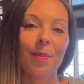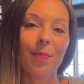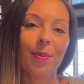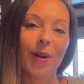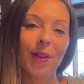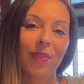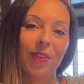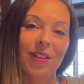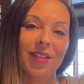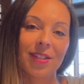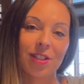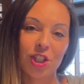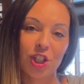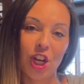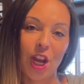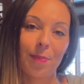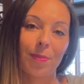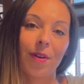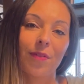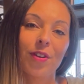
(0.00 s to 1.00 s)
put this
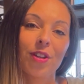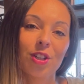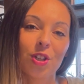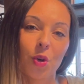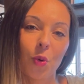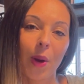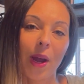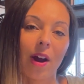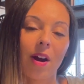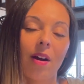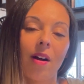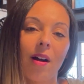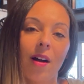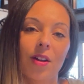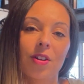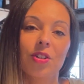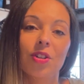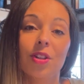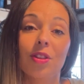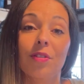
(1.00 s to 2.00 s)
shape of a square
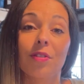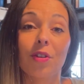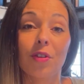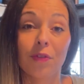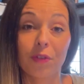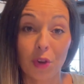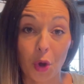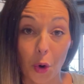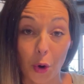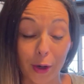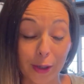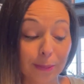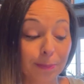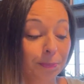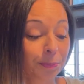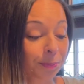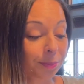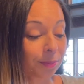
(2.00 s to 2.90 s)
onto the floor,